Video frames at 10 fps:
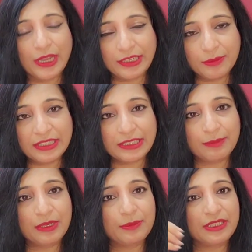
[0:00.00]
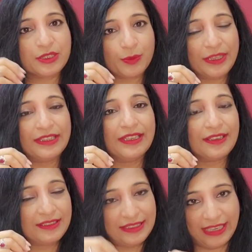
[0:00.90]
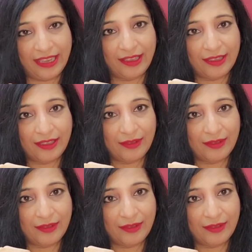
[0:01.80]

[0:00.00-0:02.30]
vitamin supplements with zinc.